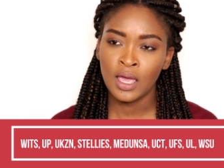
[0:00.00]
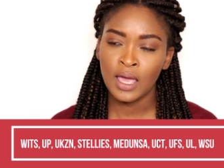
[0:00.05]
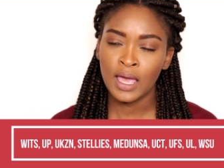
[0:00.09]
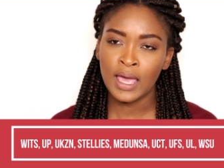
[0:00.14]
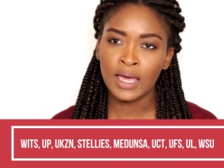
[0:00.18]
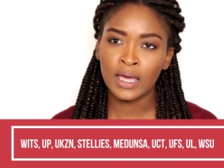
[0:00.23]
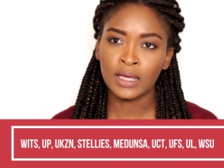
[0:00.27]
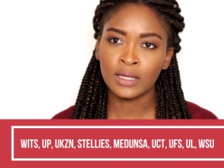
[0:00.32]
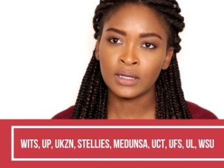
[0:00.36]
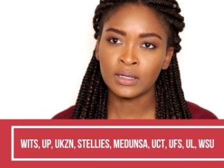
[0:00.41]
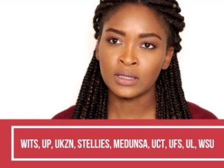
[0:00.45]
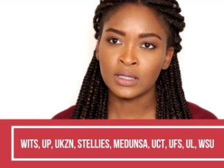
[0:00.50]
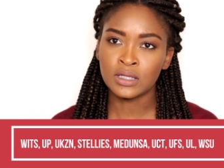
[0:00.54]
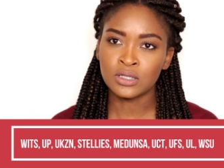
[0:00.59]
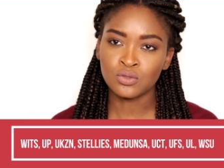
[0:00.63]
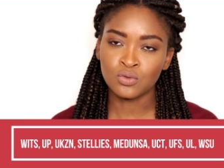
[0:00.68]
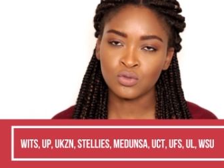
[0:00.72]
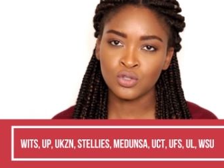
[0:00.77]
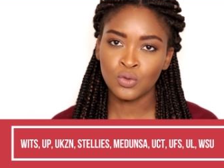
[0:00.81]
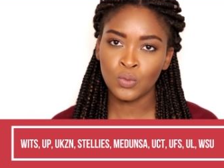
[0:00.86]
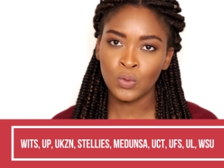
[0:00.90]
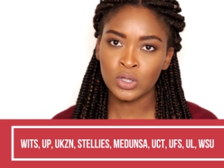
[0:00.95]
And
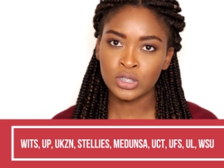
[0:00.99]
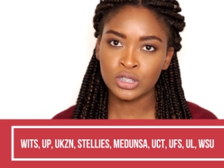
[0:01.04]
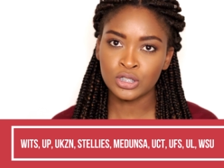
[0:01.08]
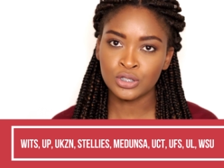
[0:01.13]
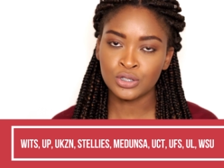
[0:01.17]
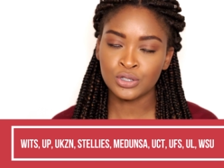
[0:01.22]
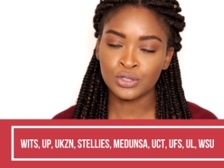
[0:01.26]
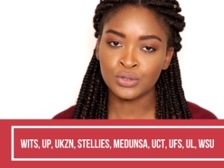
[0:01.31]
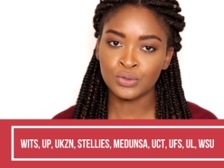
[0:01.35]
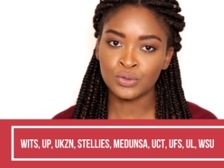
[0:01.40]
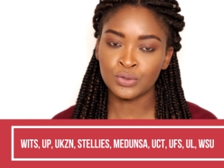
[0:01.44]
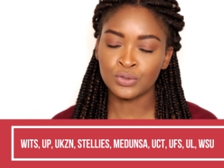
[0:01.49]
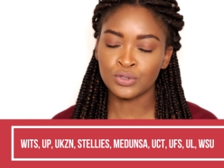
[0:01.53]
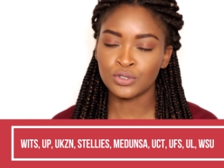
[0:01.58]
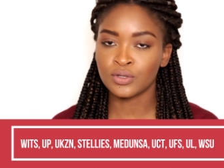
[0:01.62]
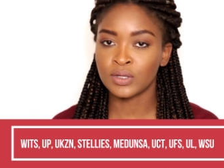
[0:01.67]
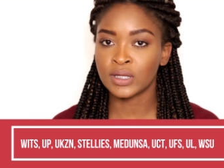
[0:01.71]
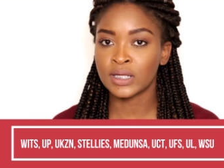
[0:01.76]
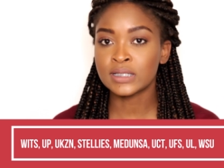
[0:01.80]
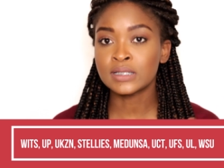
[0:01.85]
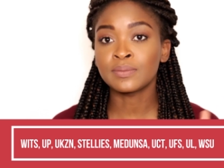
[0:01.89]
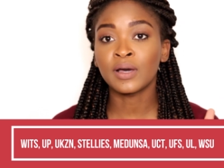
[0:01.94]
there's also Walter Sisulu,
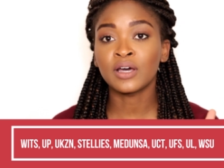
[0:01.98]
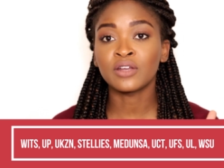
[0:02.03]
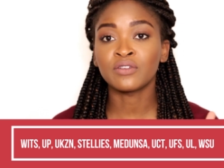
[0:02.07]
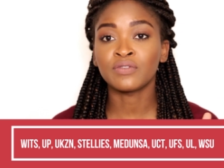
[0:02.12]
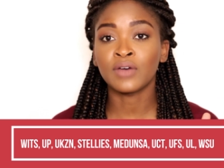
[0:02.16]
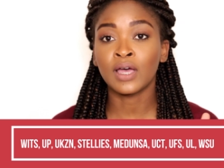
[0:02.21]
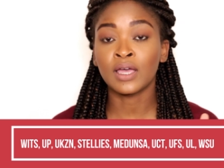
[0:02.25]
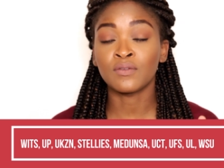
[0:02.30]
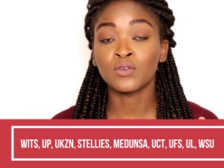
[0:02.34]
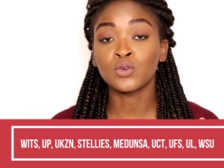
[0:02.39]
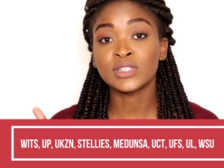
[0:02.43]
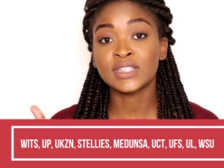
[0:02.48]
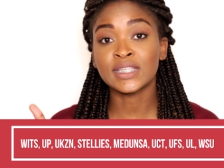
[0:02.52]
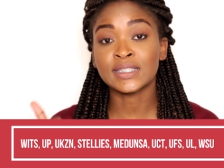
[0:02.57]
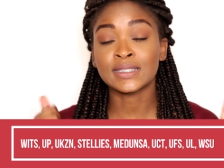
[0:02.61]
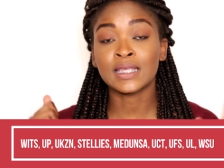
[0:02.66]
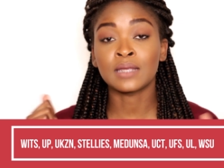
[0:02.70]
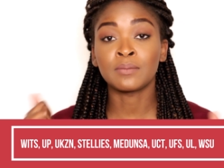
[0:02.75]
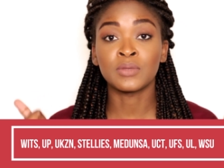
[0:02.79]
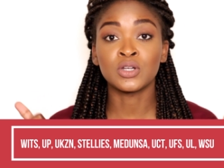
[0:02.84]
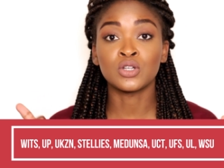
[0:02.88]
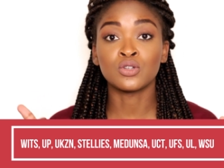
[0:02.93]
so that's about 5 or
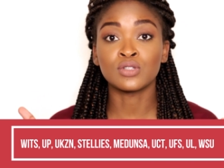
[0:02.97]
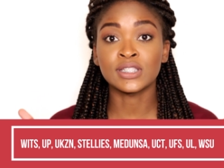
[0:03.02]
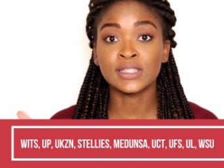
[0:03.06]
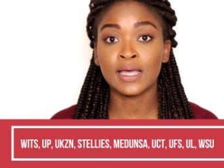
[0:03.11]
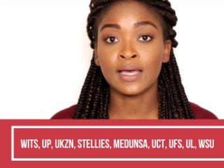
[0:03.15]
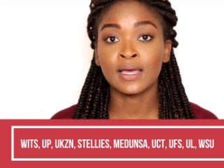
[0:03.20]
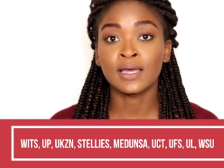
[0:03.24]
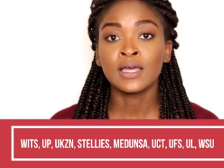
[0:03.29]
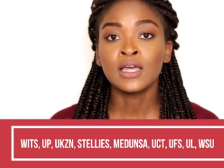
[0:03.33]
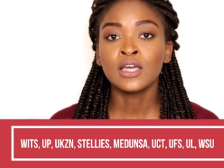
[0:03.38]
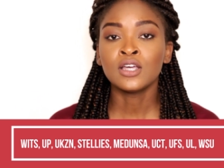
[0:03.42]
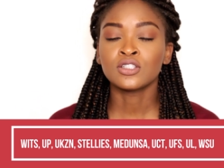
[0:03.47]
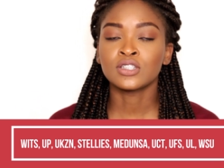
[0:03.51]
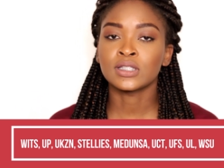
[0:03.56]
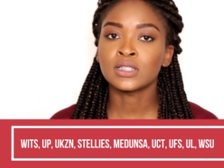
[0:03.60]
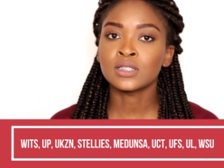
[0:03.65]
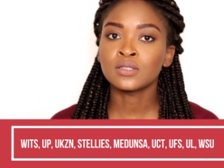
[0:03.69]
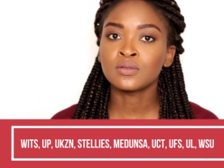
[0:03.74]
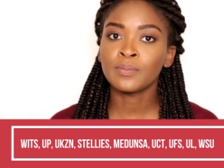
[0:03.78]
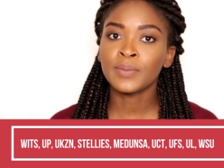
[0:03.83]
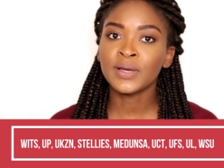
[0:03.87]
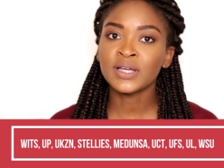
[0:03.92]
6, and Medunsa. So
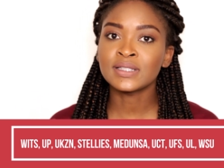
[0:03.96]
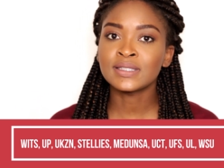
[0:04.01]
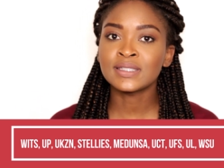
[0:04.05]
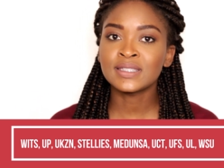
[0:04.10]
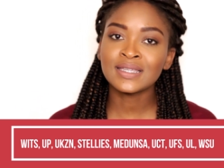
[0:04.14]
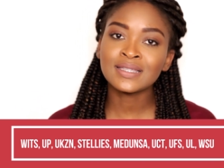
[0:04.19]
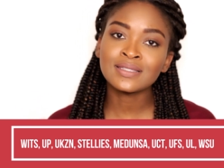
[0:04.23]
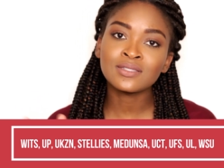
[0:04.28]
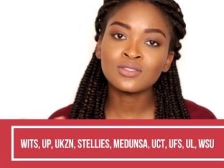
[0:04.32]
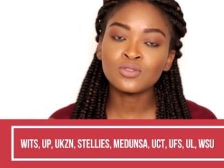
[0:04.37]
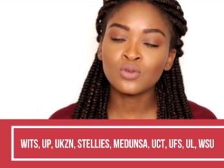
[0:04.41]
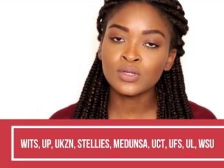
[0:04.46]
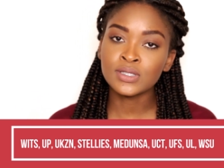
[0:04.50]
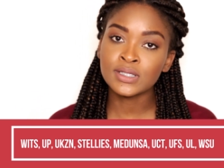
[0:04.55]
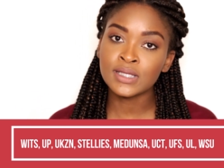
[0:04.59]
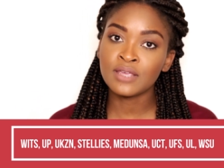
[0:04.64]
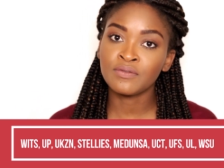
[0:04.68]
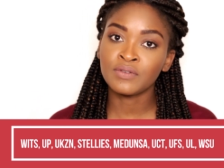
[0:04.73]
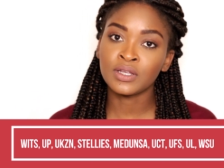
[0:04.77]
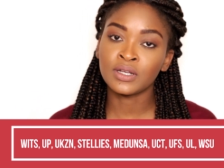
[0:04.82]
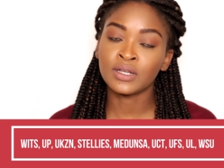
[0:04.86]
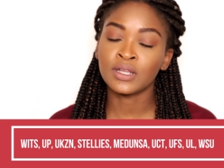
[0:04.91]
there's about 6 or
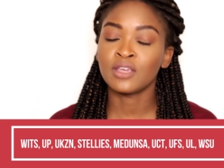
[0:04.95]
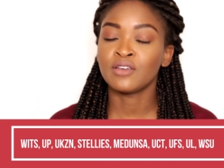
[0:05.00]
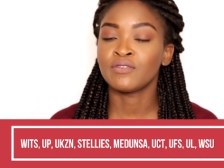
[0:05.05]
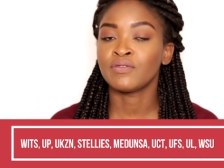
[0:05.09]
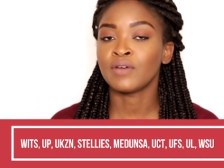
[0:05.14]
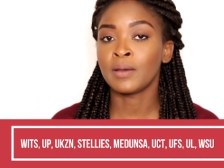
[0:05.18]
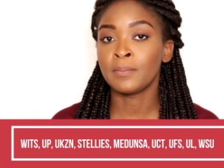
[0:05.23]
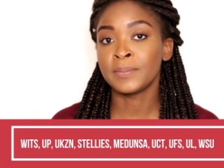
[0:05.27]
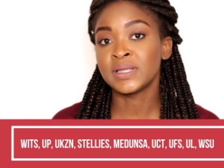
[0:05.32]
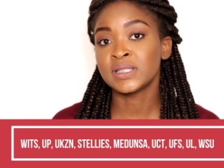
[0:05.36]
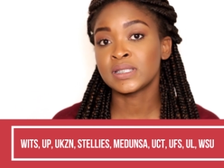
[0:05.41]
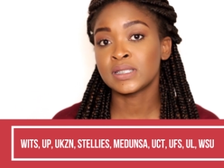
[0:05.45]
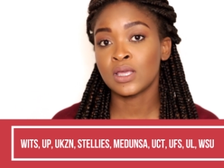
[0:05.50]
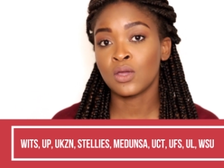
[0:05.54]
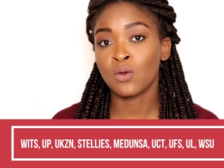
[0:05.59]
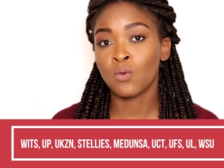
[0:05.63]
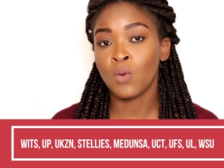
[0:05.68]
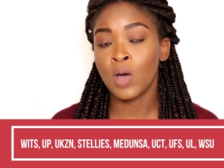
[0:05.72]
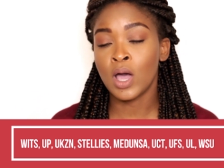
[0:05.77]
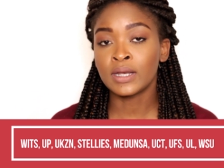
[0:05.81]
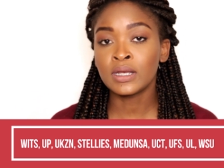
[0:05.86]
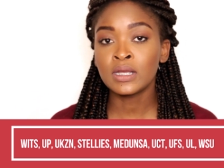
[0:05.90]
7, if I'm
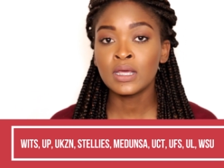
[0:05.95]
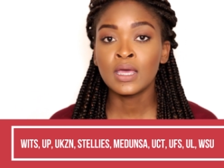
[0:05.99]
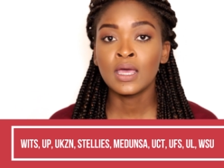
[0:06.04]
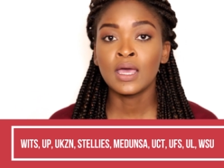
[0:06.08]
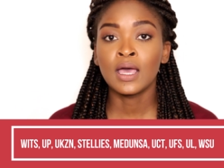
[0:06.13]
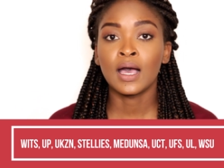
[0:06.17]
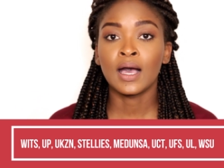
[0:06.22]
missing one,